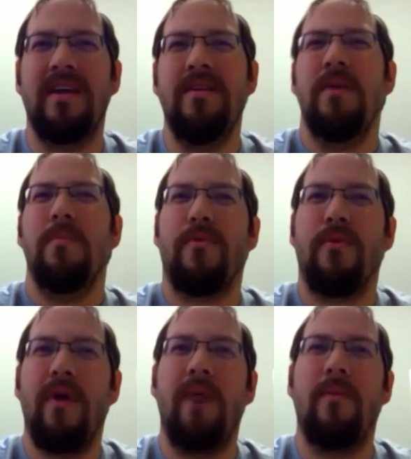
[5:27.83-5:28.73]

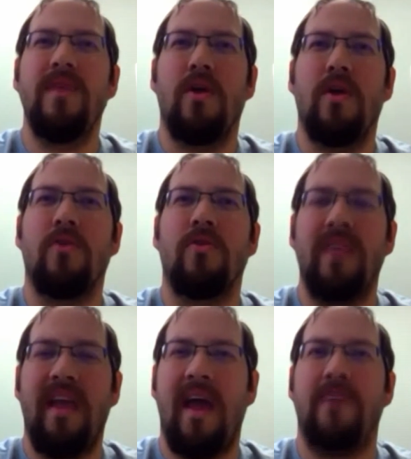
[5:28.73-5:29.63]
probably early
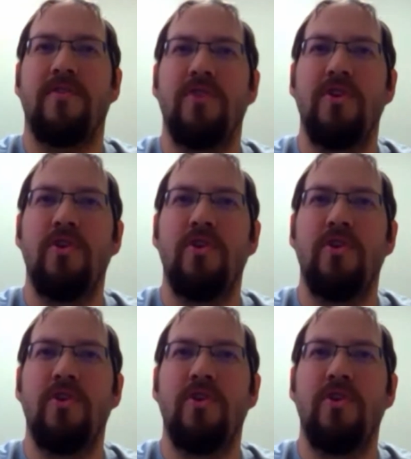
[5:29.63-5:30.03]
afternoon.